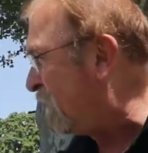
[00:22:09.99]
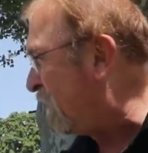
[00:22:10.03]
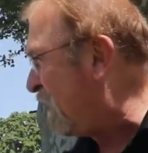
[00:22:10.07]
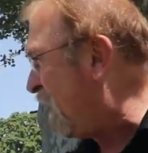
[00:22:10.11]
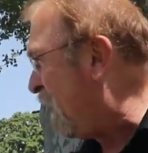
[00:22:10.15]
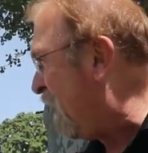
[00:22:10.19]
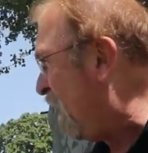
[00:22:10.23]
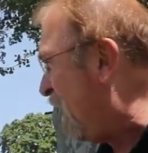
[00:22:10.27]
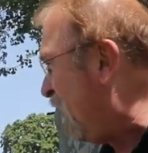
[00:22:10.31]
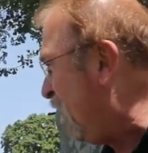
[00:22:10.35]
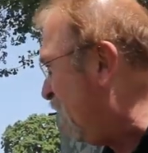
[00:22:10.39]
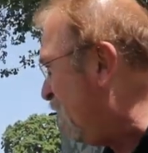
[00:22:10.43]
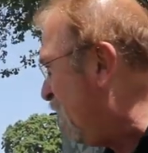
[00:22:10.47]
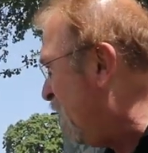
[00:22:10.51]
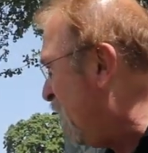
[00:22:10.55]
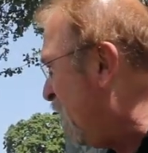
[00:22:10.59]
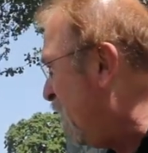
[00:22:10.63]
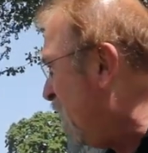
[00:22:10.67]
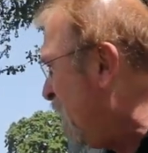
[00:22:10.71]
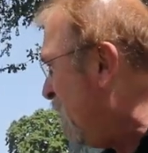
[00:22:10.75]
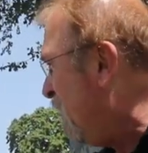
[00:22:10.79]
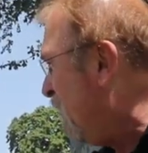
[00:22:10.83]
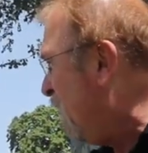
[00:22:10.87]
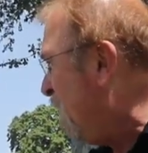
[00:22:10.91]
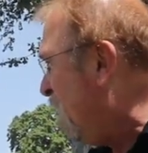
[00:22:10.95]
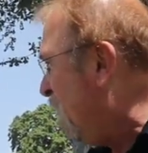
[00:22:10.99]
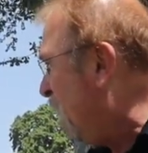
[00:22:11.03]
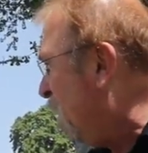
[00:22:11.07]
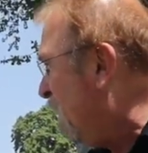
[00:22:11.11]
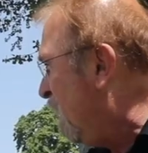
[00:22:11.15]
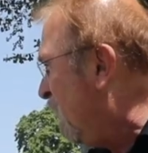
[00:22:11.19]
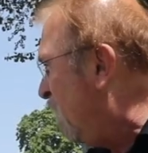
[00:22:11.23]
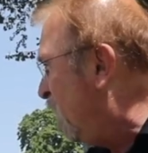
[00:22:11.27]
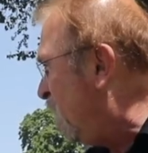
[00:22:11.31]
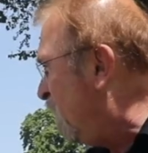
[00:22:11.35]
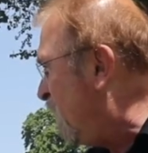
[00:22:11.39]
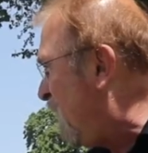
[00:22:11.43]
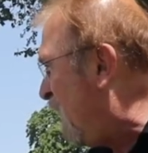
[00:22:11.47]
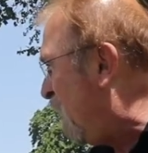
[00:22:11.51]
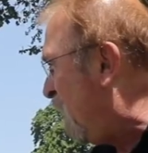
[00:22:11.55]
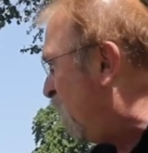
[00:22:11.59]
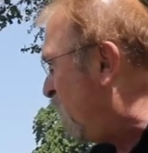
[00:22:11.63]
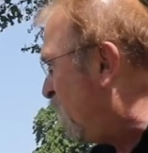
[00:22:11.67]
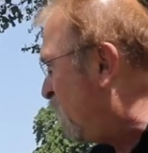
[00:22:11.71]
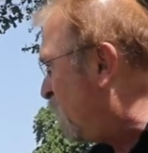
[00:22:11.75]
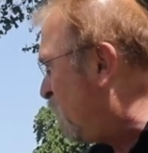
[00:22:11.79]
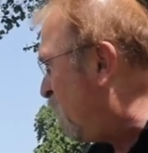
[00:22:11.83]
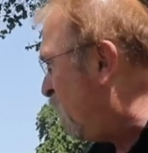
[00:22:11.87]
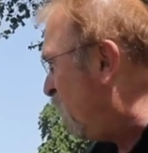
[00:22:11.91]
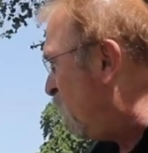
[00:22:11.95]
okay?
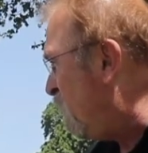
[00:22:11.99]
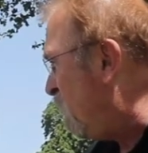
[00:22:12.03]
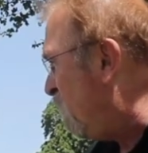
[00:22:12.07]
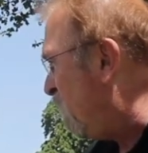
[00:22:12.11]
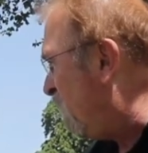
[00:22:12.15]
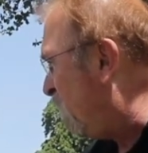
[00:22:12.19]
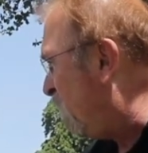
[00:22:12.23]
#2, the